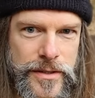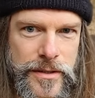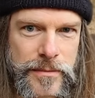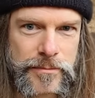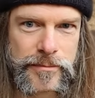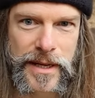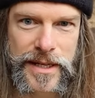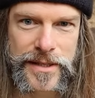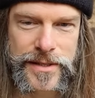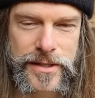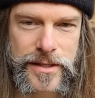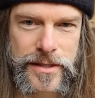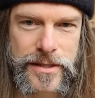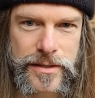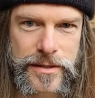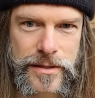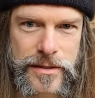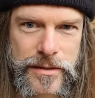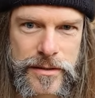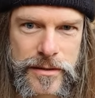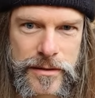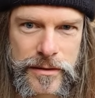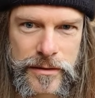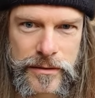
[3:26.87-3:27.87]
the
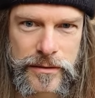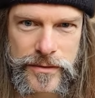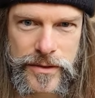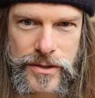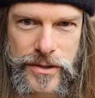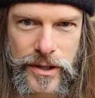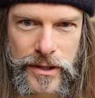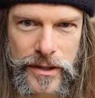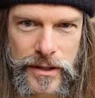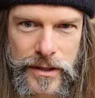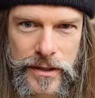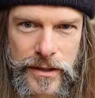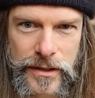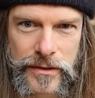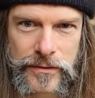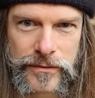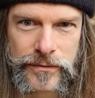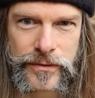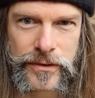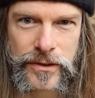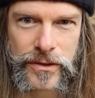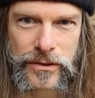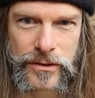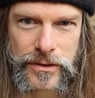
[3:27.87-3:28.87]
masses of China have
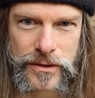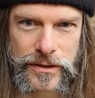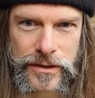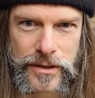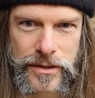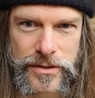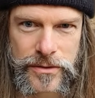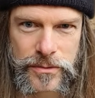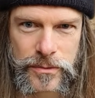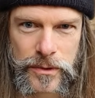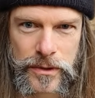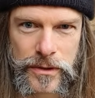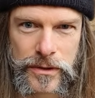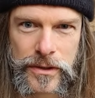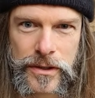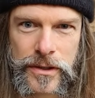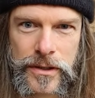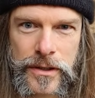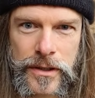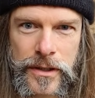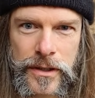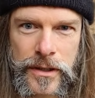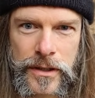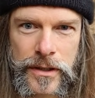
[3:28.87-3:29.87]
forgotten this word.
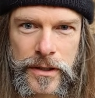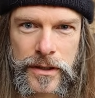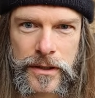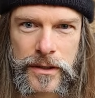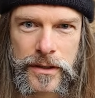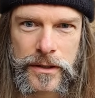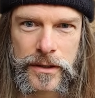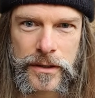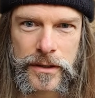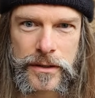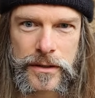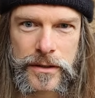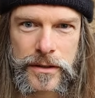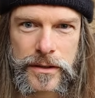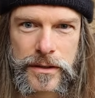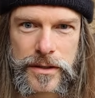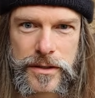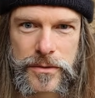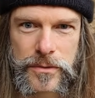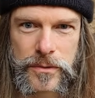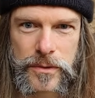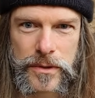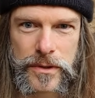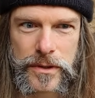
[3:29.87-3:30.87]

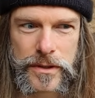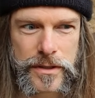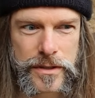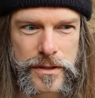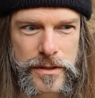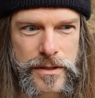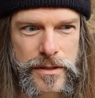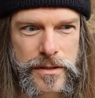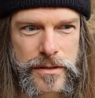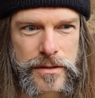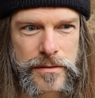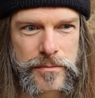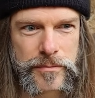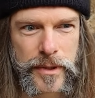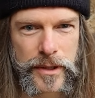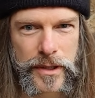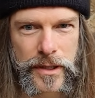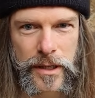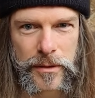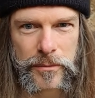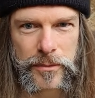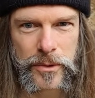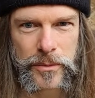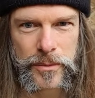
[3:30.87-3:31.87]
This word has
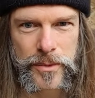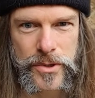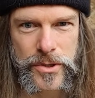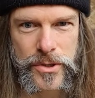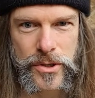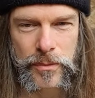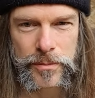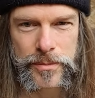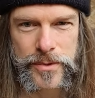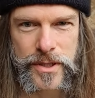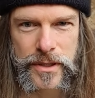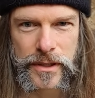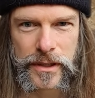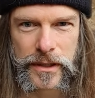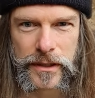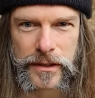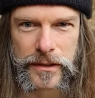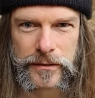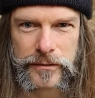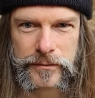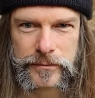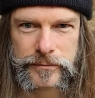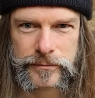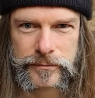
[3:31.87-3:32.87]
become almost obsolete,
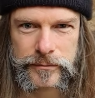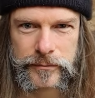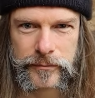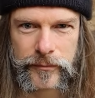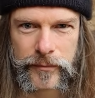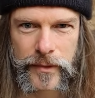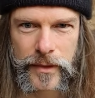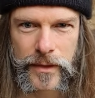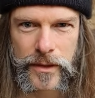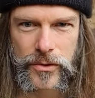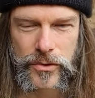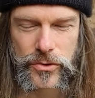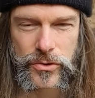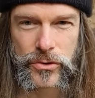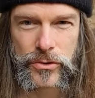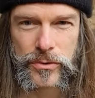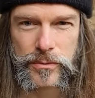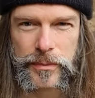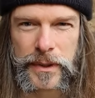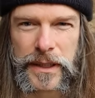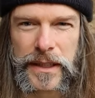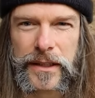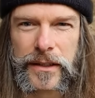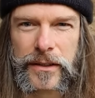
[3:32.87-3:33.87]
the true
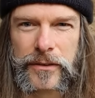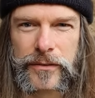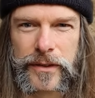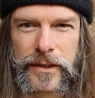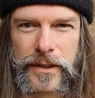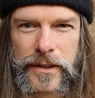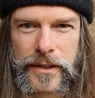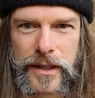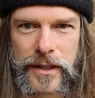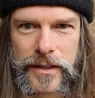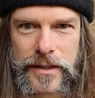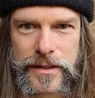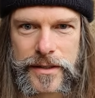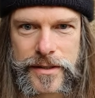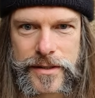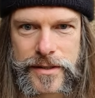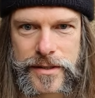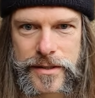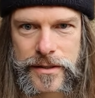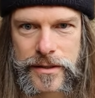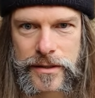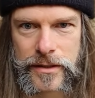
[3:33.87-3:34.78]
meaning of it, that is."